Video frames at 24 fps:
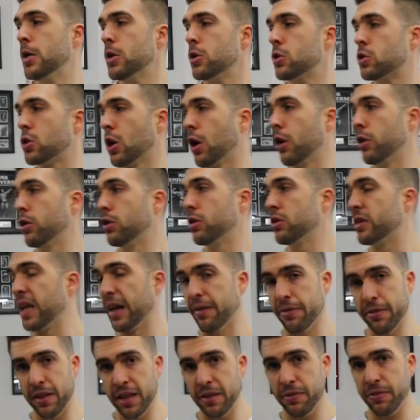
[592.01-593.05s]
So
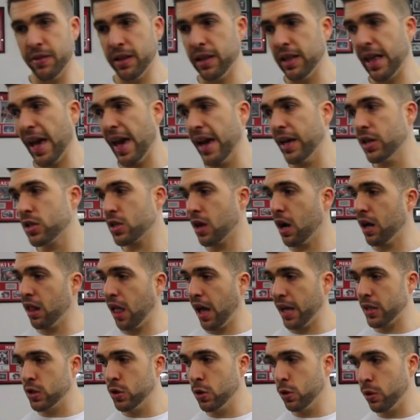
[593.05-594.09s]
definitely for legs, I
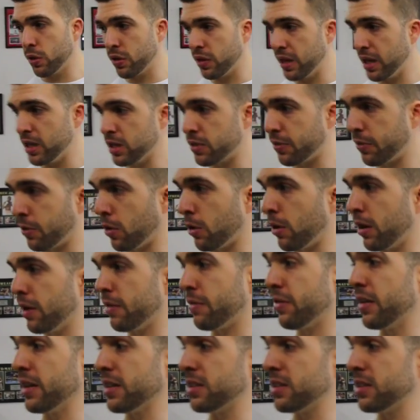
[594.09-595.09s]
like to do things for it, for